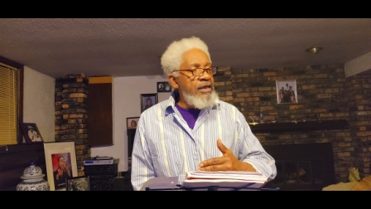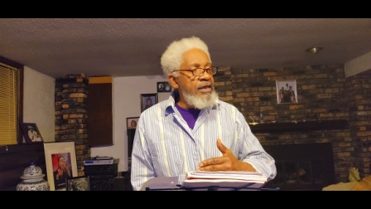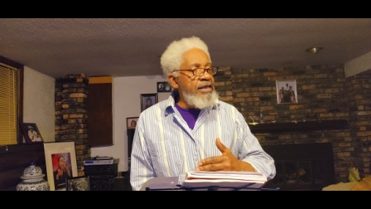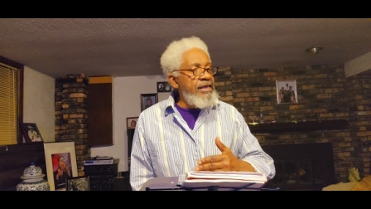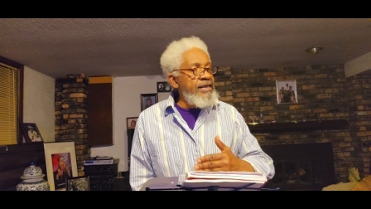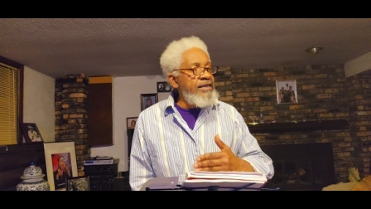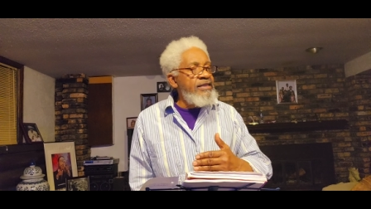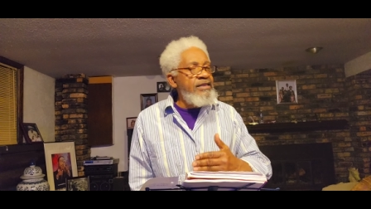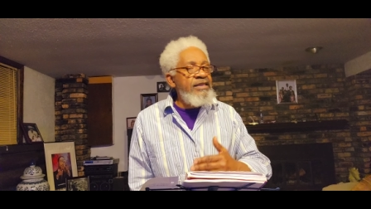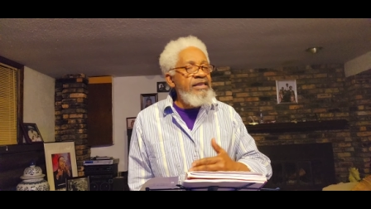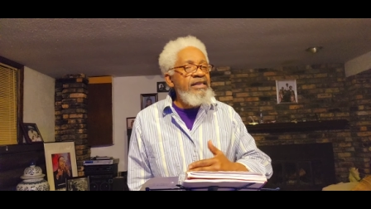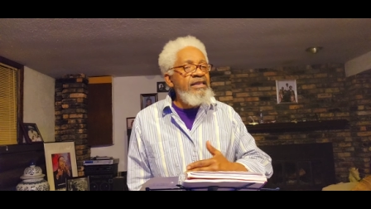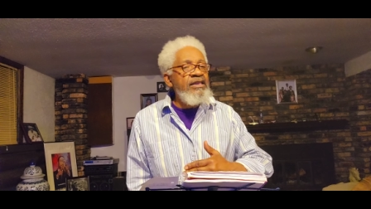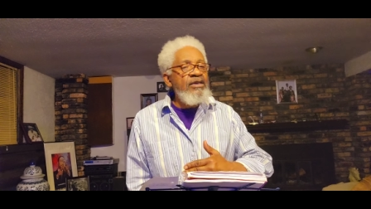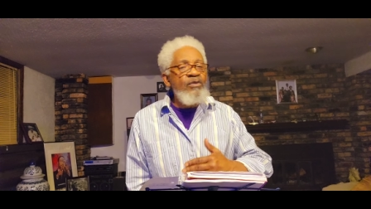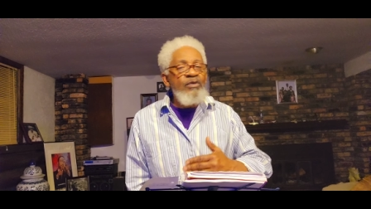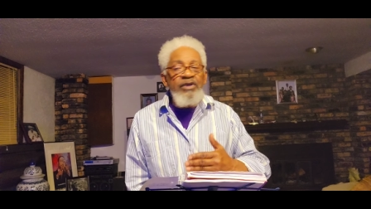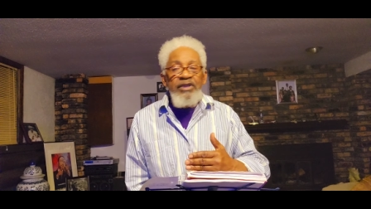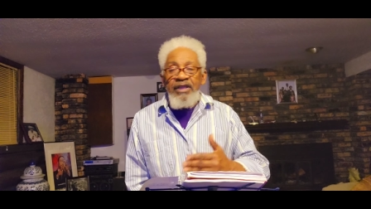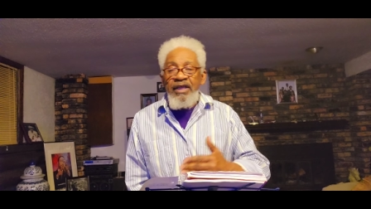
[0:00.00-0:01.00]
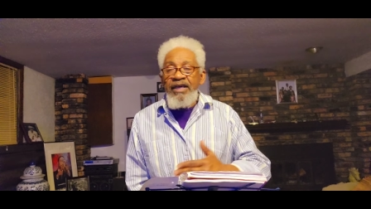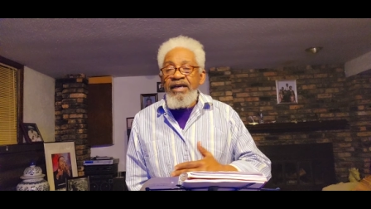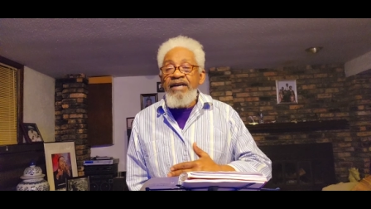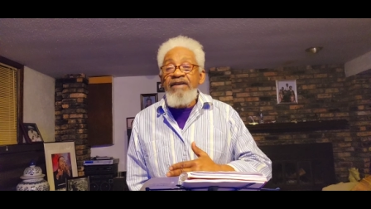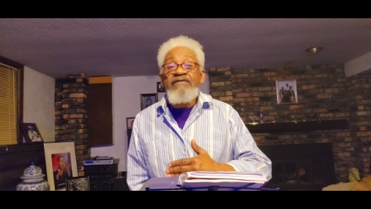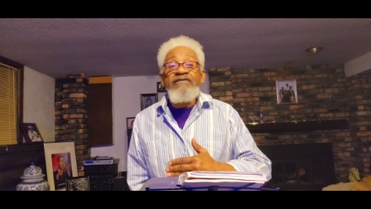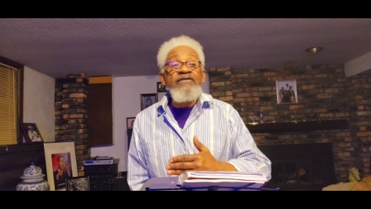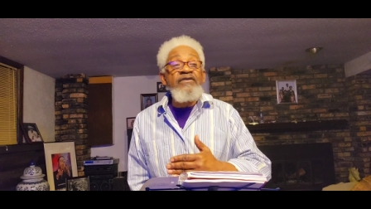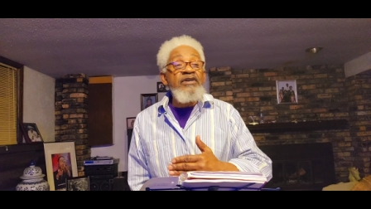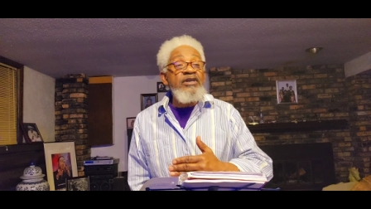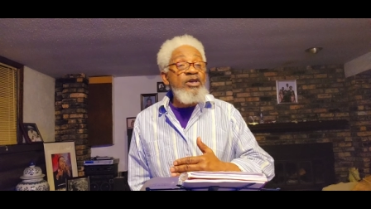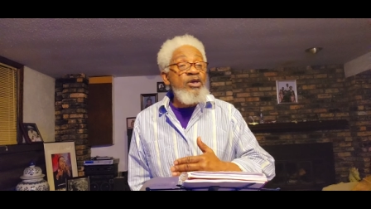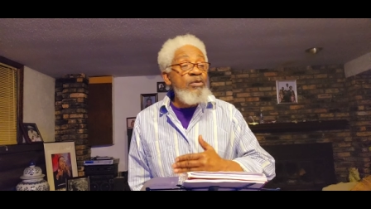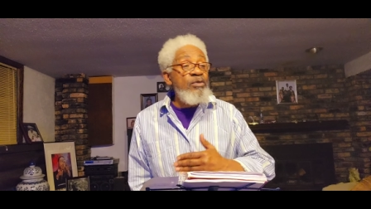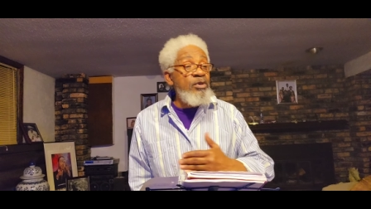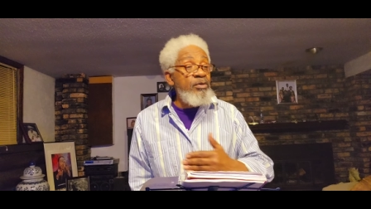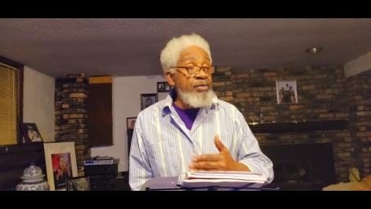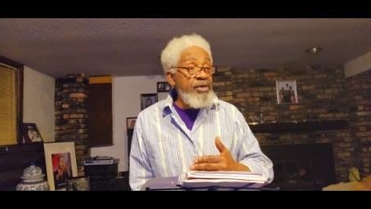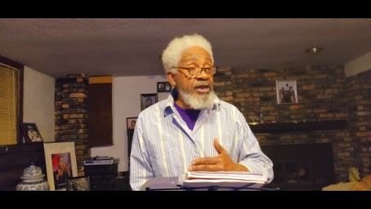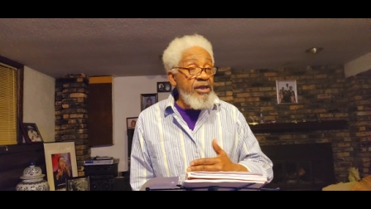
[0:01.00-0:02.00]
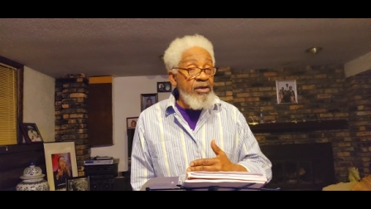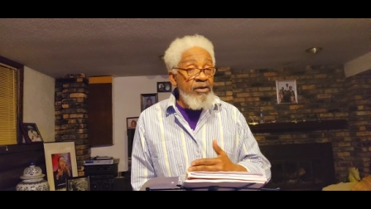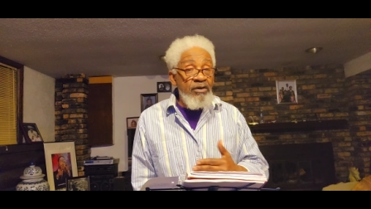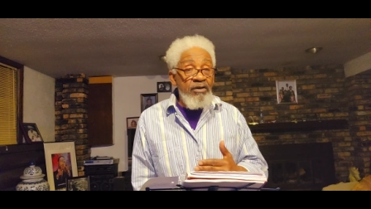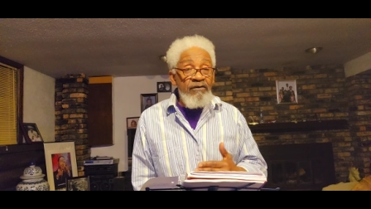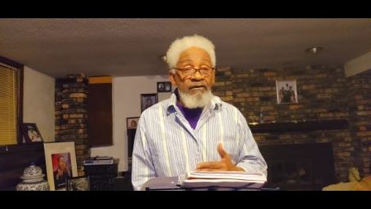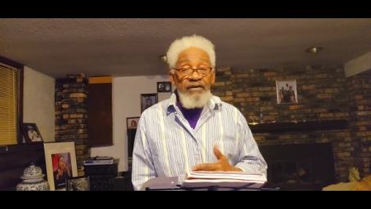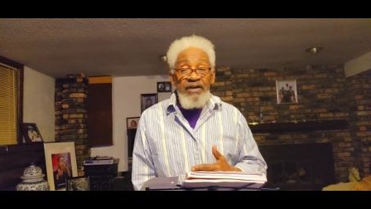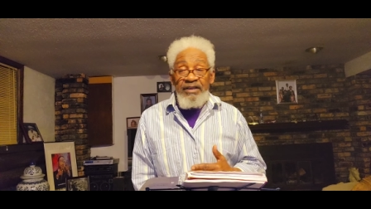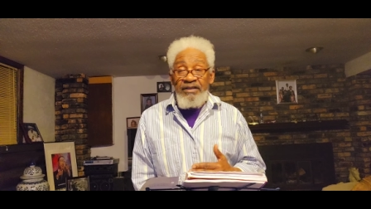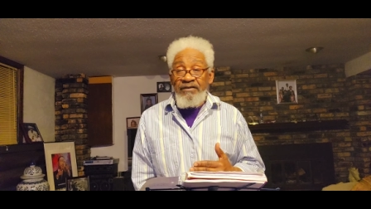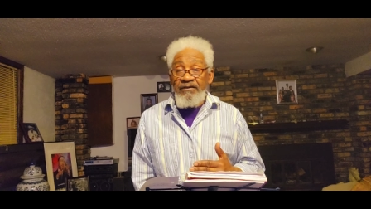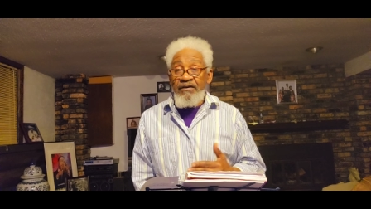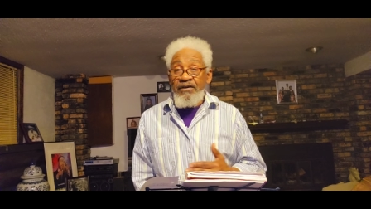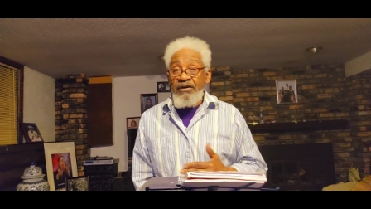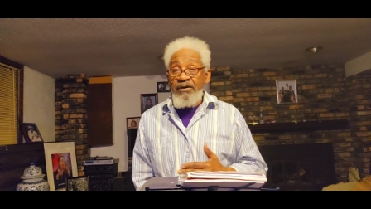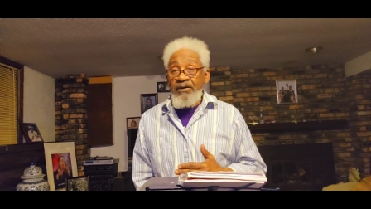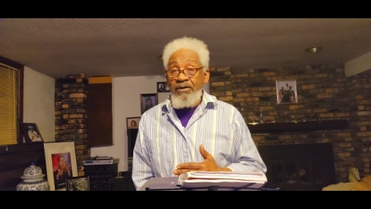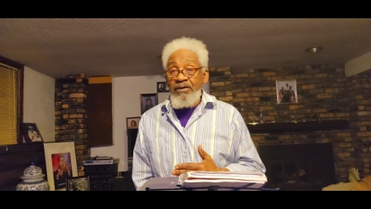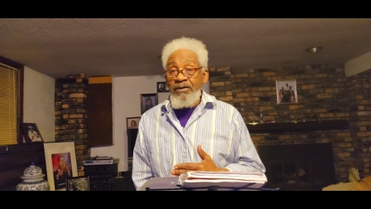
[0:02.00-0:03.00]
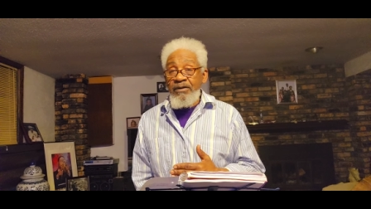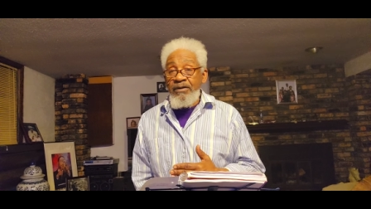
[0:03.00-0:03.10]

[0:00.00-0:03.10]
is dealing with every human being on the face of the earth.